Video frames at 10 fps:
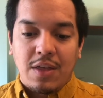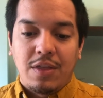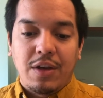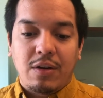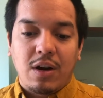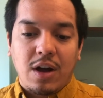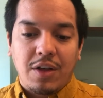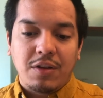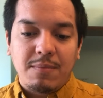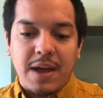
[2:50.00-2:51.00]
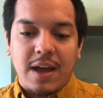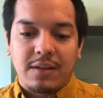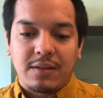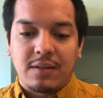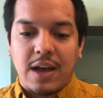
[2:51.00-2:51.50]
There are other
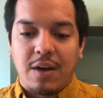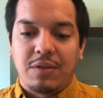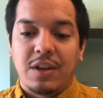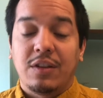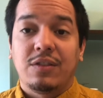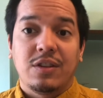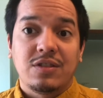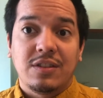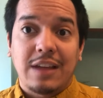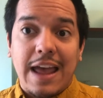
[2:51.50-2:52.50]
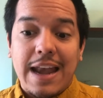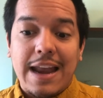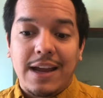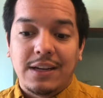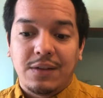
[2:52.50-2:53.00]
masks out there such as
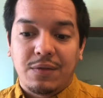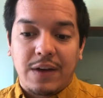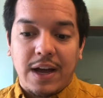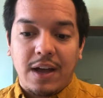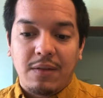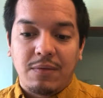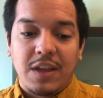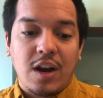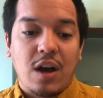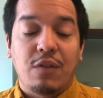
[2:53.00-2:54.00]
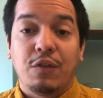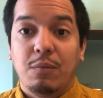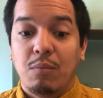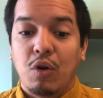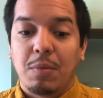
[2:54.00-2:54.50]
N95 that offer
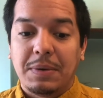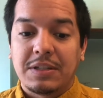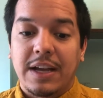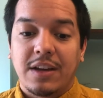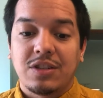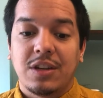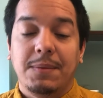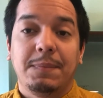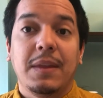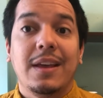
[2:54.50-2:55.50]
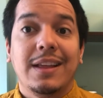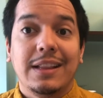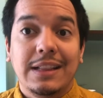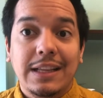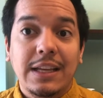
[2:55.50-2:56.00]
more protection.
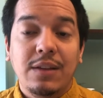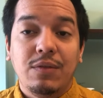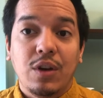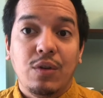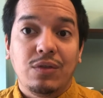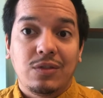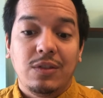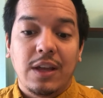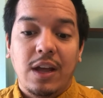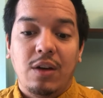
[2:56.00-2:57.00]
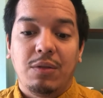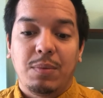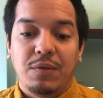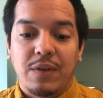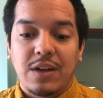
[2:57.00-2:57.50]
Leave those to the health
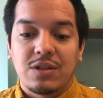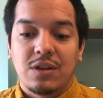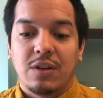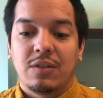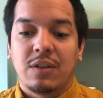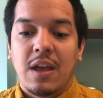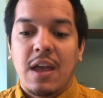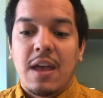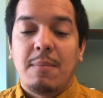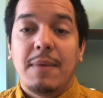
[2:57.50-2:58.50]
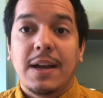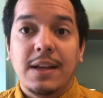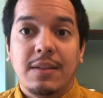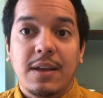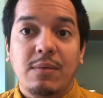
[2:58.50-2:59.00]
professionals. Many
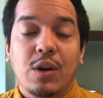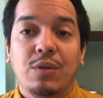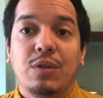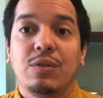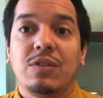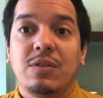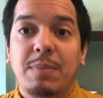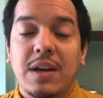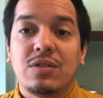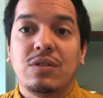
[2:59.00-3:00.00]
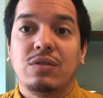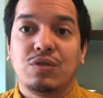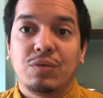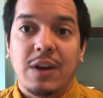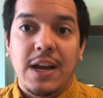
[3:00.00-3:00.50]
of them go through special
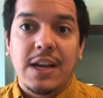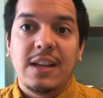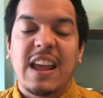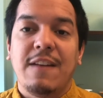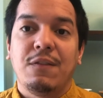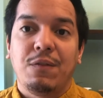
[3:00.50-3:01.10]
training and